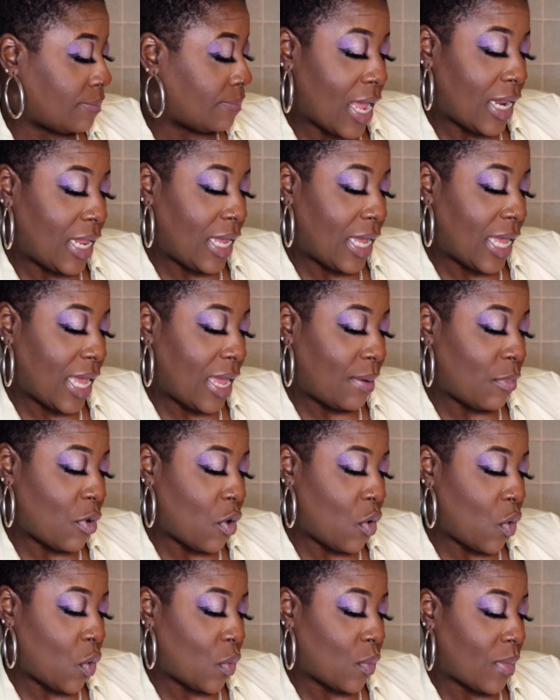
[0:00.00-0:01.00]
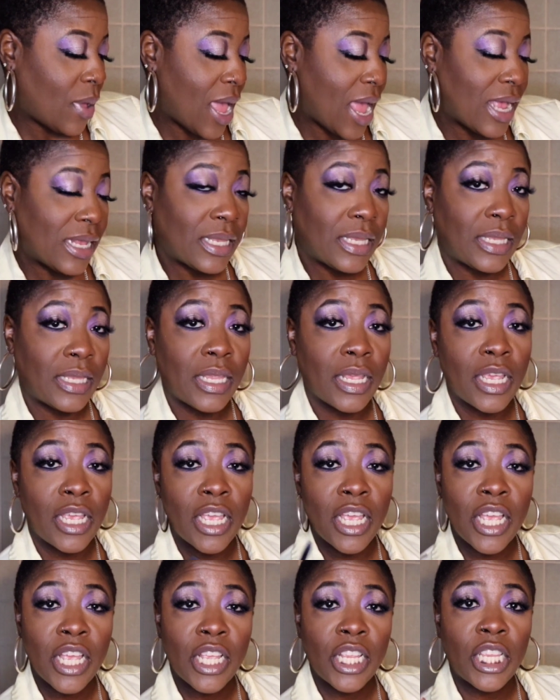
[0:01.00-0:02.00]
and he came home, as
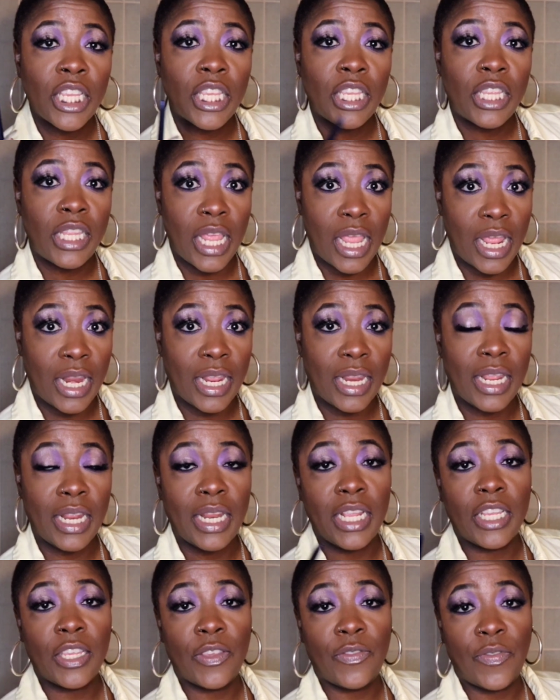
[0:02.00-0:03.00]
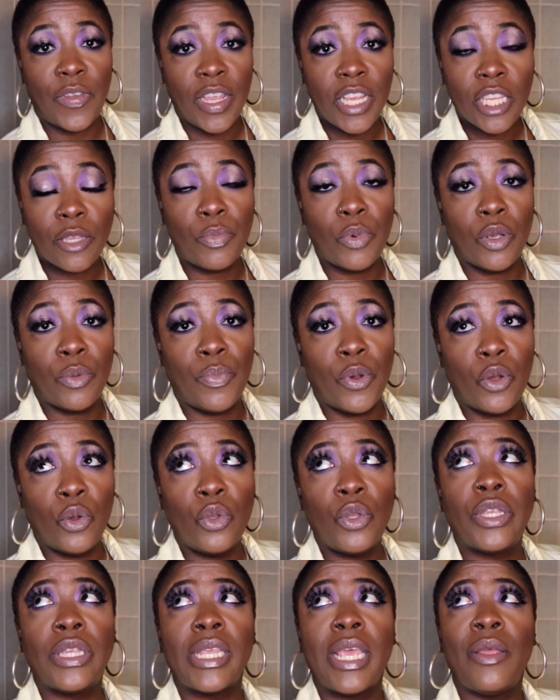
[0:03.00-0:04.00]
stated in his Facebook
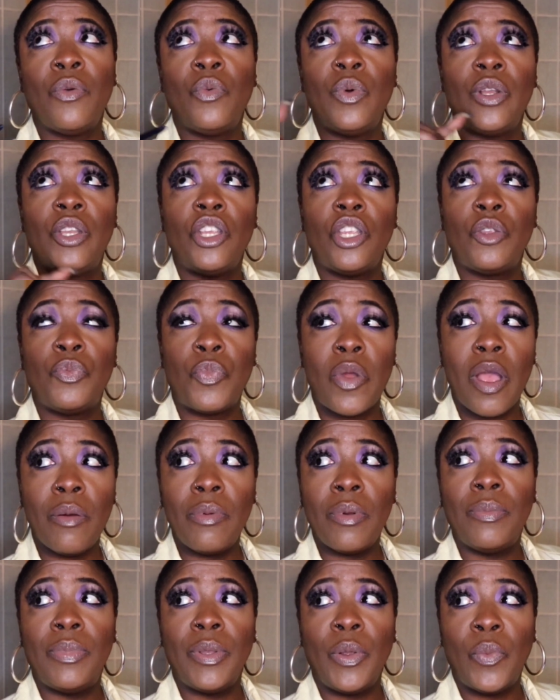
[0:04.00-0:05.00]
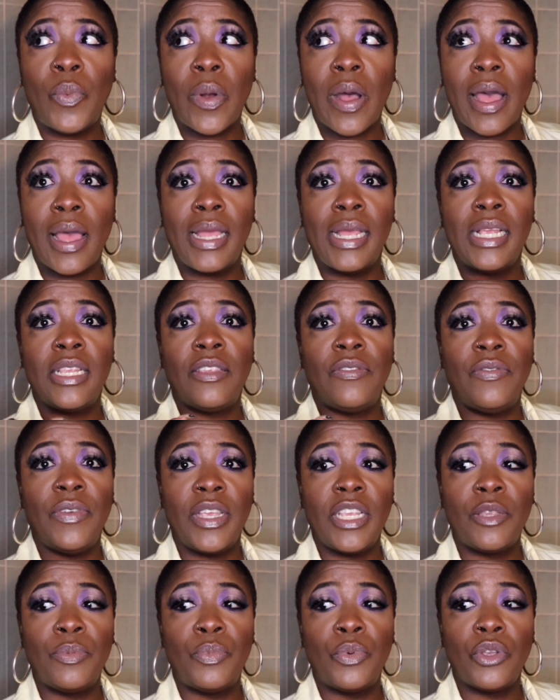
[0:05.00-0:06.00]
post, and which is probably why his
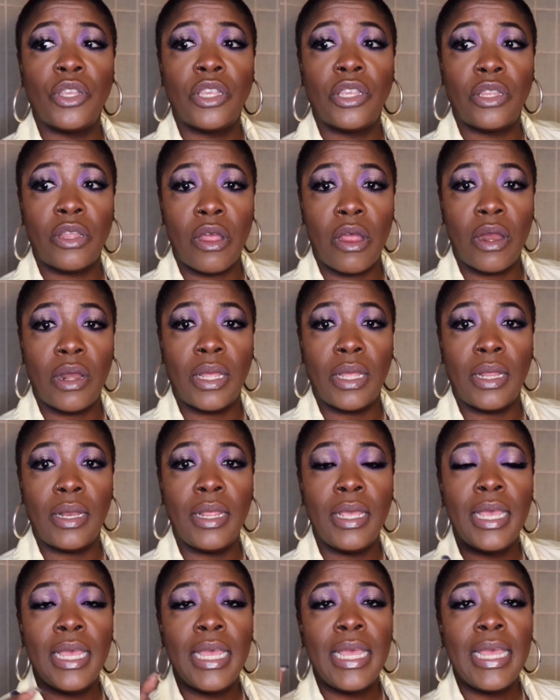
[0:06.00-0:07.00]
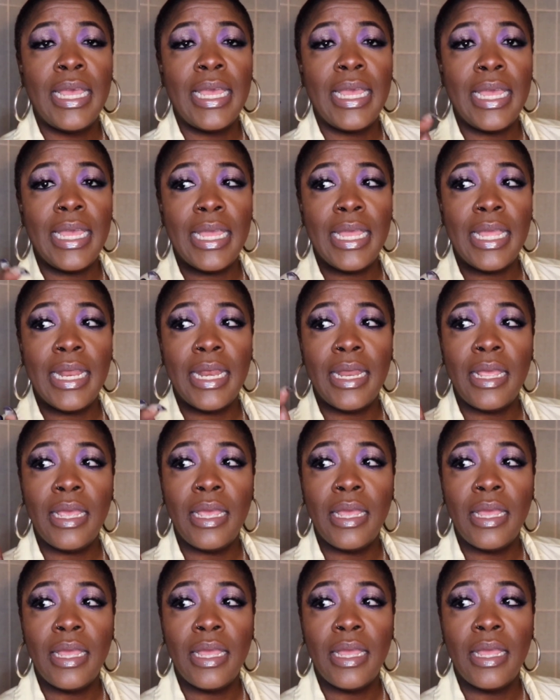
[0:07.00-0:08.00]
Facebook started in